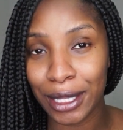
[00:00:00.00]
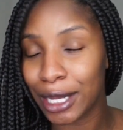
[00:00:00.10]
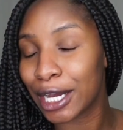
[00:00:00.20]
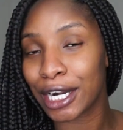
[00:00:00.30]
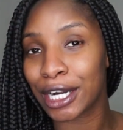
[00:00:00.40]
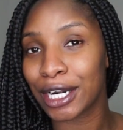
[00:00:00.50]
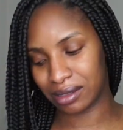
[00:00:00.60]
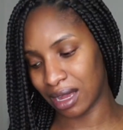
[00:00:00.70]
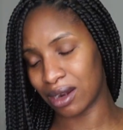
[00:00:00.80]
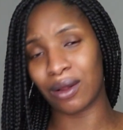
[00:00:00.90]
I
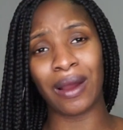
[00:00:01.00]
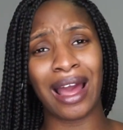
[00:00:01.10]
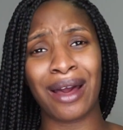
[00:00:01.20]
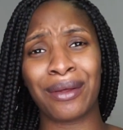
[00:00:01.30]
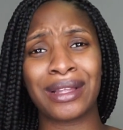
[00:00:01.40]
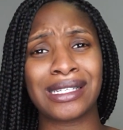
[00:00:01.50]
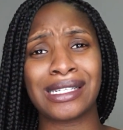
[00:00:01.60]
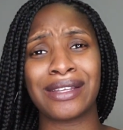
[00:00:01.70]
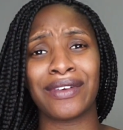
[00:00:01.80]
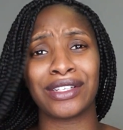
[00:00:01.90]
don't know how this
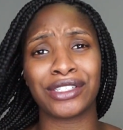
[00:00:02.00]
is even